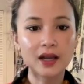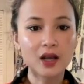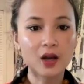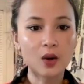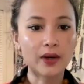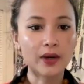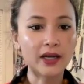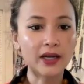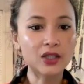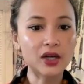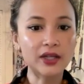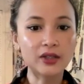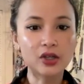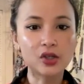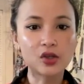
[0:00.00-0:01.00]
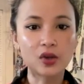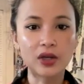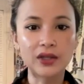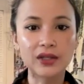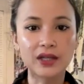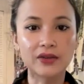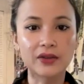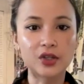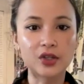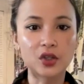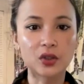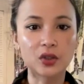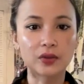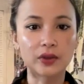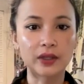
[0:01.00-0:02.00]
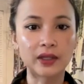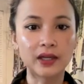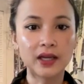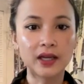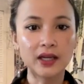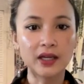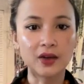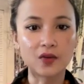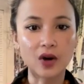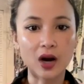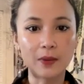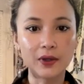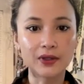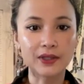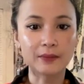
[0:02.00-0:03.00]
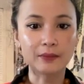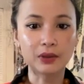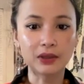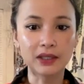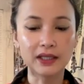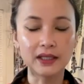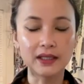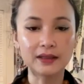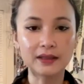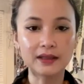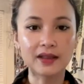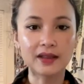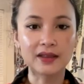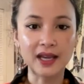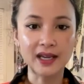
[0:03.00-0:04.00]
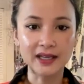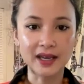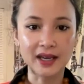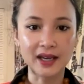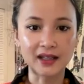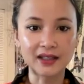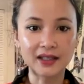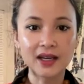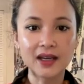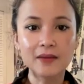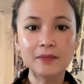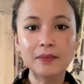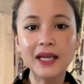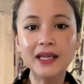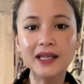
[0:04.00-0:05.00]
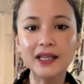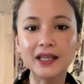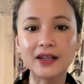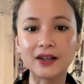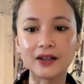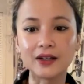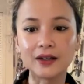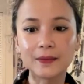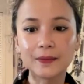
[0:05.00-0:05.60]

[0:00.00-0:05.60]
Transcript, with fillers: When I tried to join the other children in robbers and police, they yelled, Pig eater.